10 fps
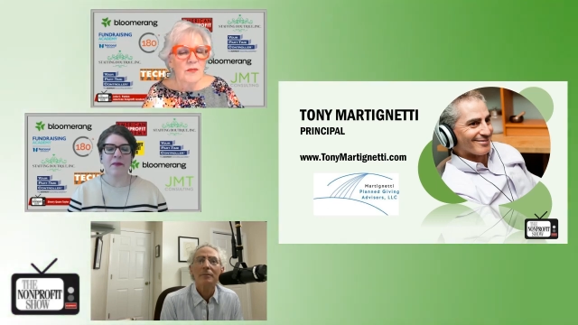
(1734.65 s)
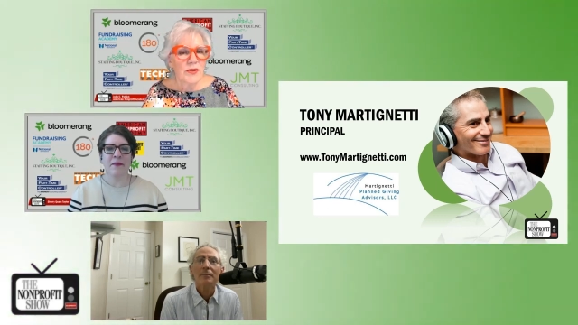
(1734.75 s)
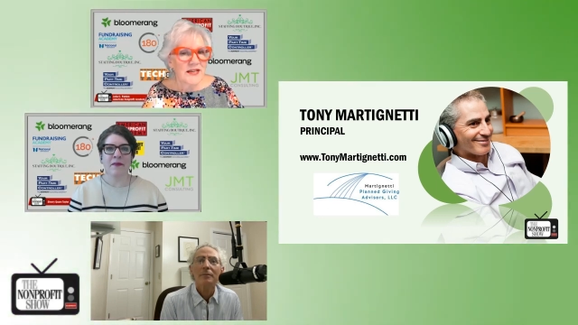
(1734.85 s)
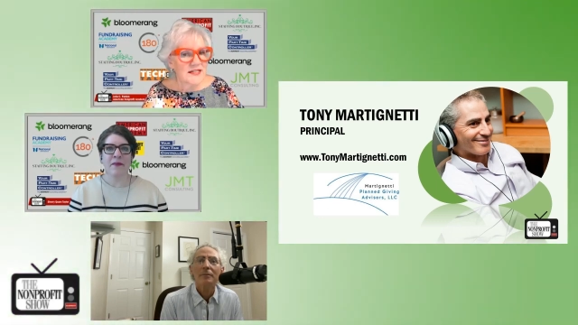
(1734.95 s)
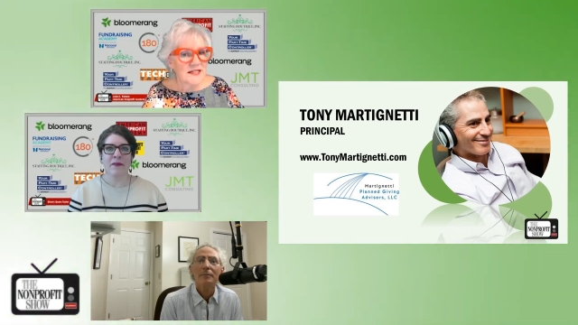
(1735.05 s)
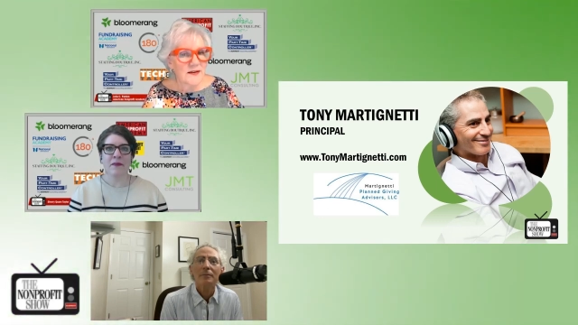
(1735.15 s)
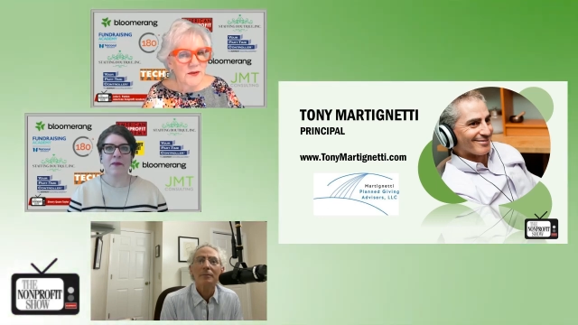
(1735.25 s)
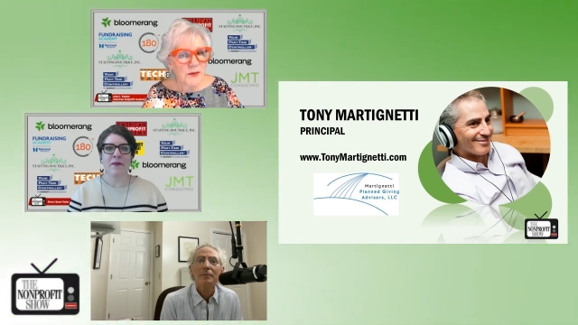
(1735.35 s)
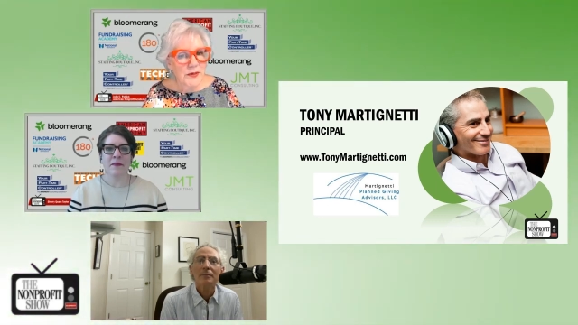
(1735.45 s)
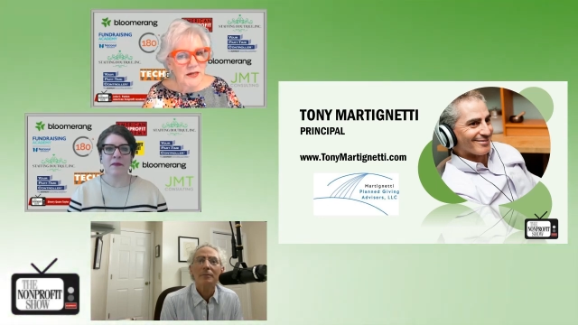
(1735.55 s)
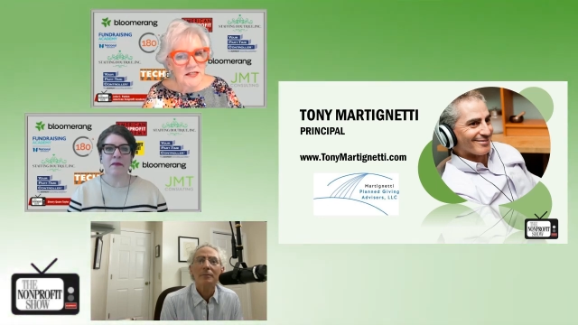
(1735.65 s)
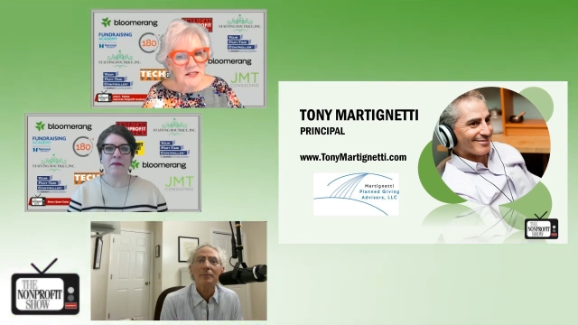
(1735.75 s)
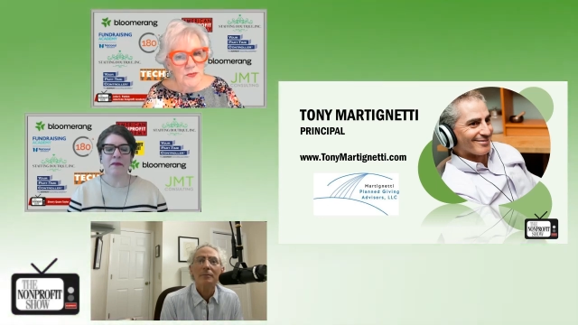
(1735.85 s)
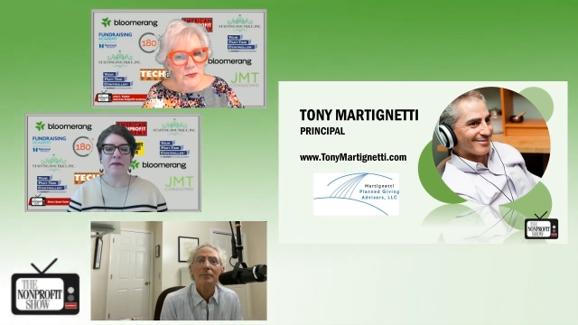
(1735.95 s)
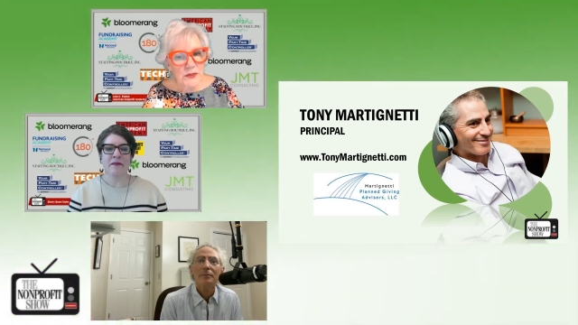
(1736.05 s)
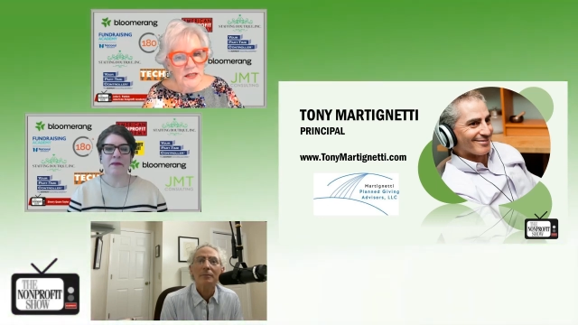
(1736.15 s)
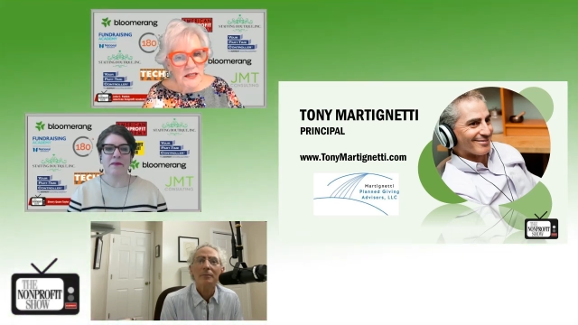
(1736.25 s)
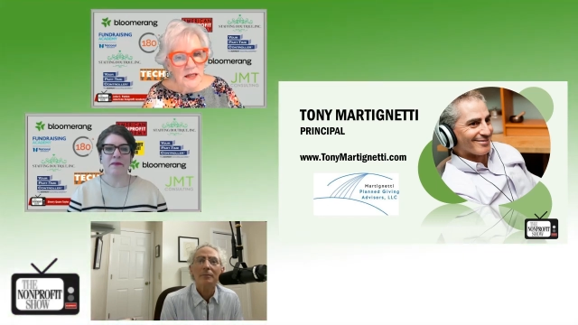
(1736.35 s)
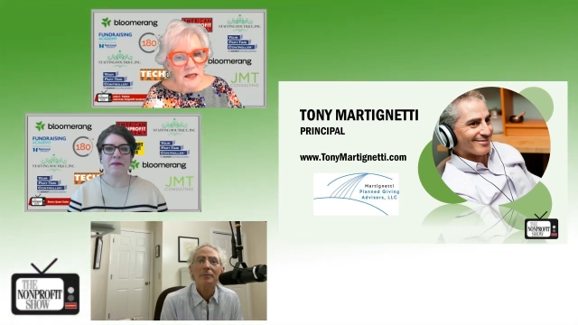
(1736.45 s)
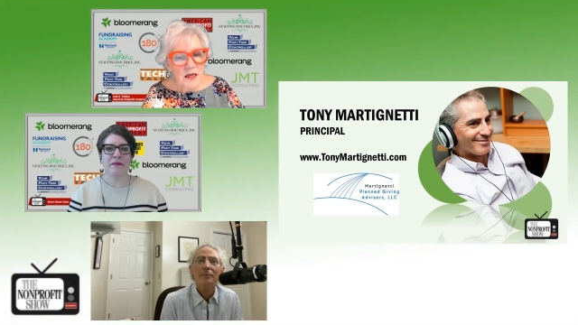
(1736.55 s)
Speaker 1: planned giving, but it's
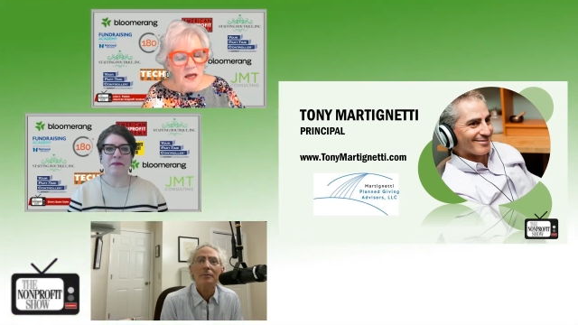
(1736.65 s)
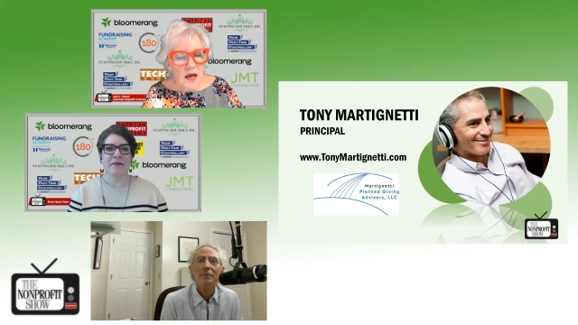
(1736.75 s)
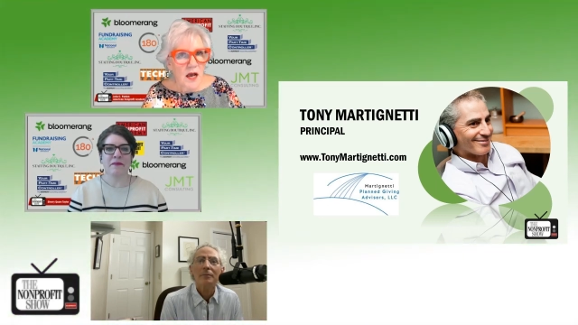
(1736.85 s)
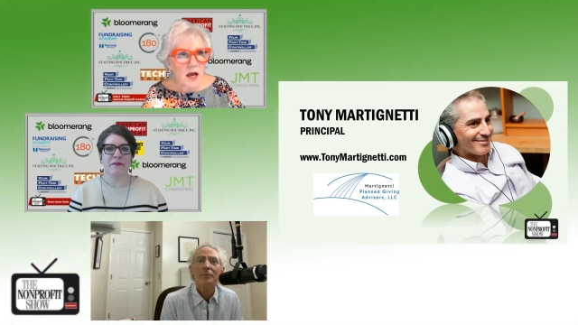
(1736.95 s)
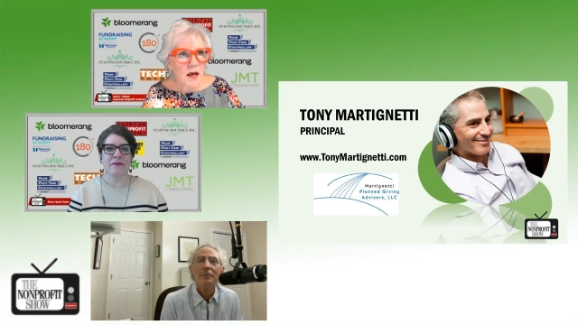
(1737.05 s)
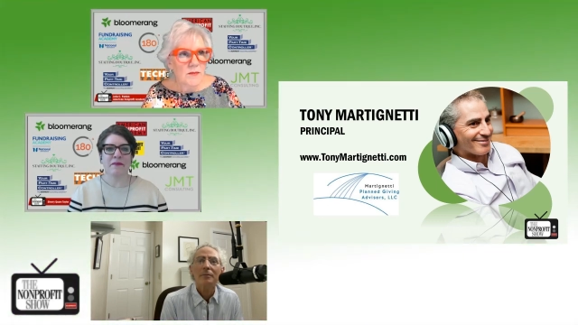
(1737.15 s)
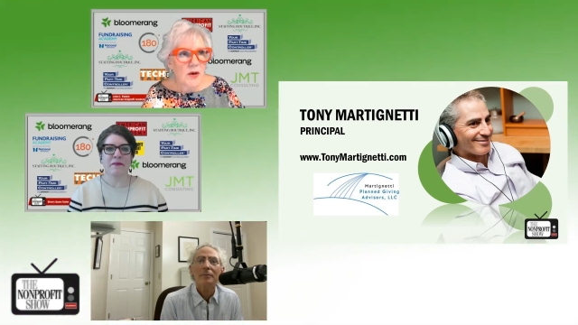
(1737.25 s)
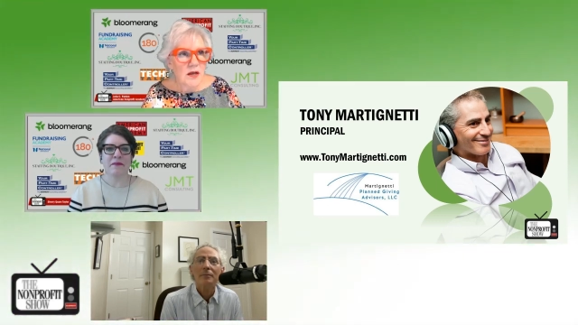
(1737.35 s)
really, um,